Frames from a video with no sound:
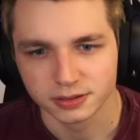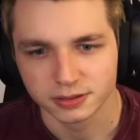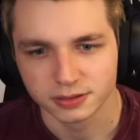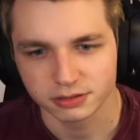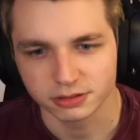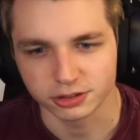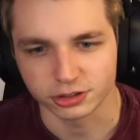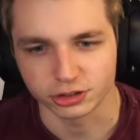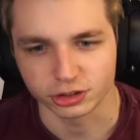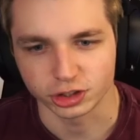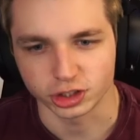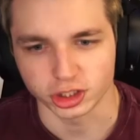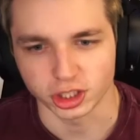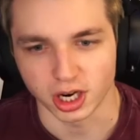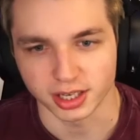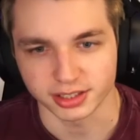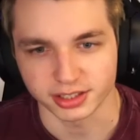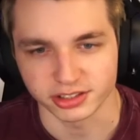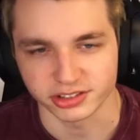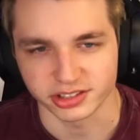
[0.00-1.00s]
Just
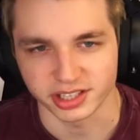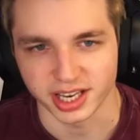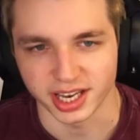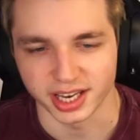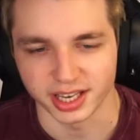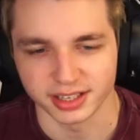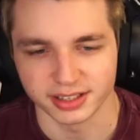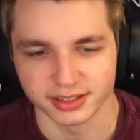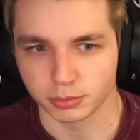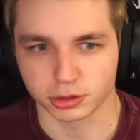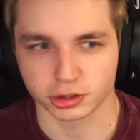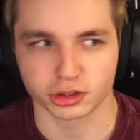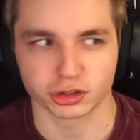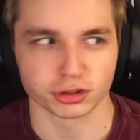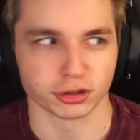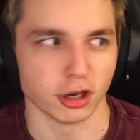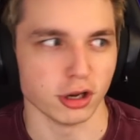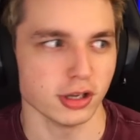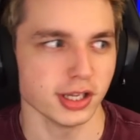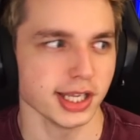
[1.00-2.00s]
shocked his head. We're
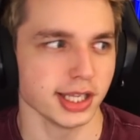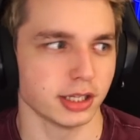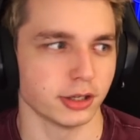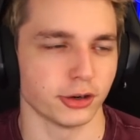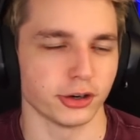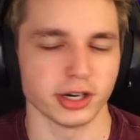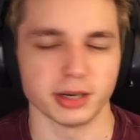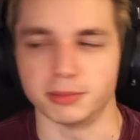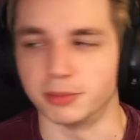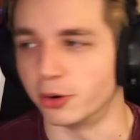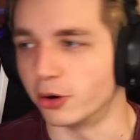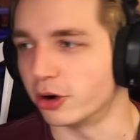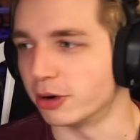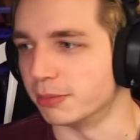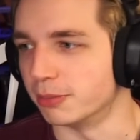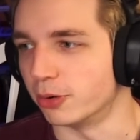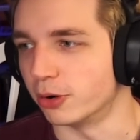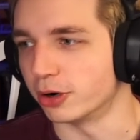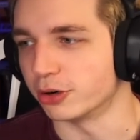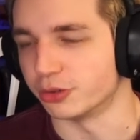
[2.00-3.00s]
slowly learning more
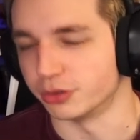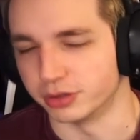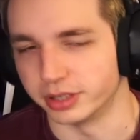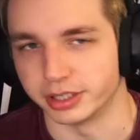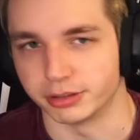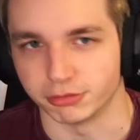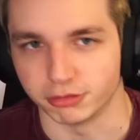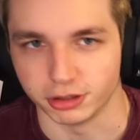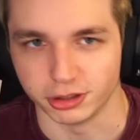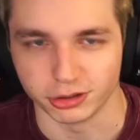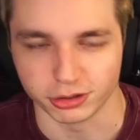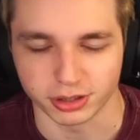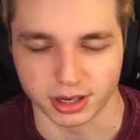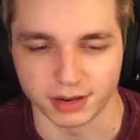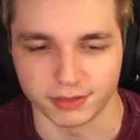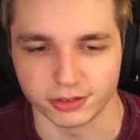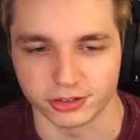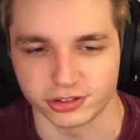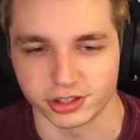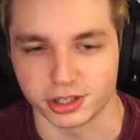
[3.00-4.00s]
and more through like little
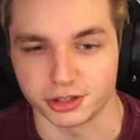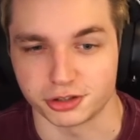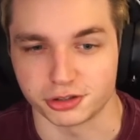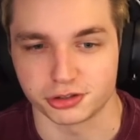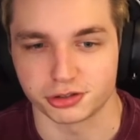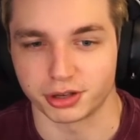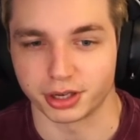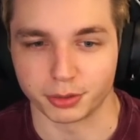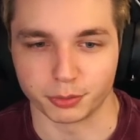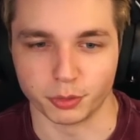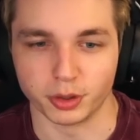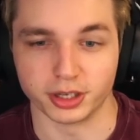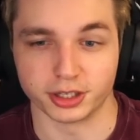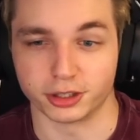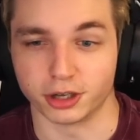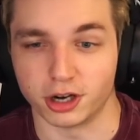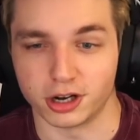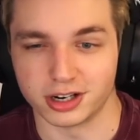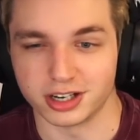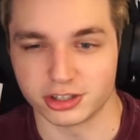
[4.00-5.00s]
conversations, like what
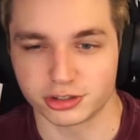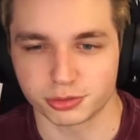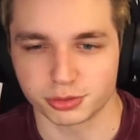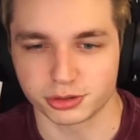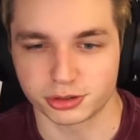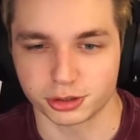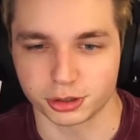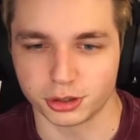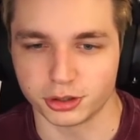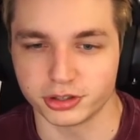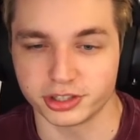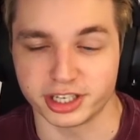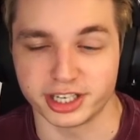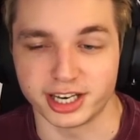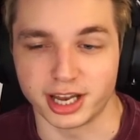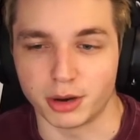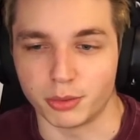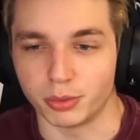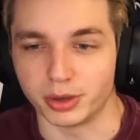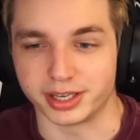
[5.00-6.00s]
Conis was told and
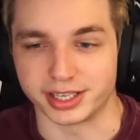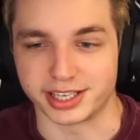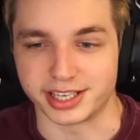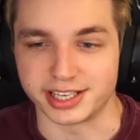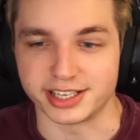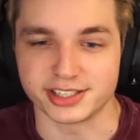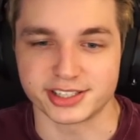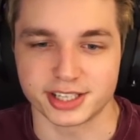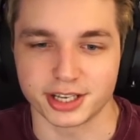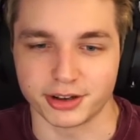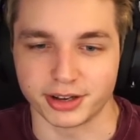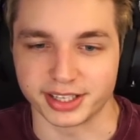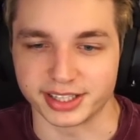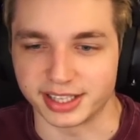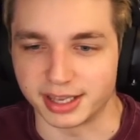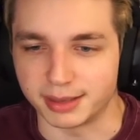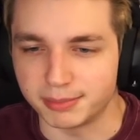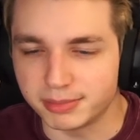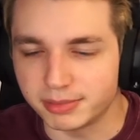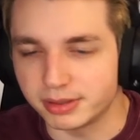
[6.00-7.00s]
now what he's telling
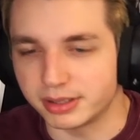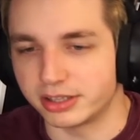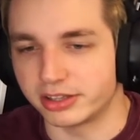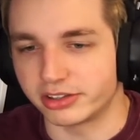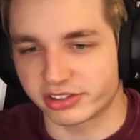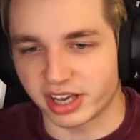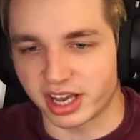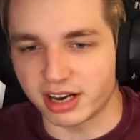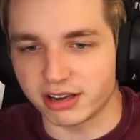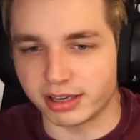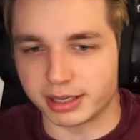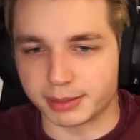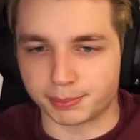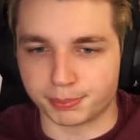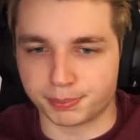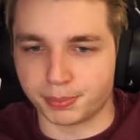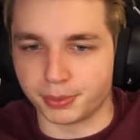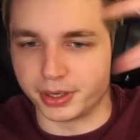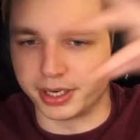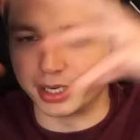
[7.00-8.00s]
them is kind of like
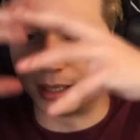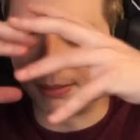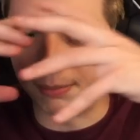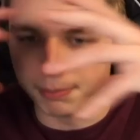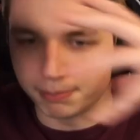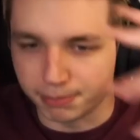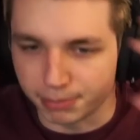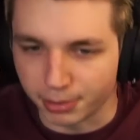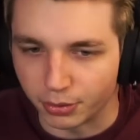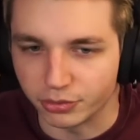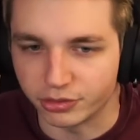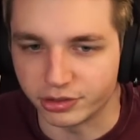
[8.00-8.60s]
putting it both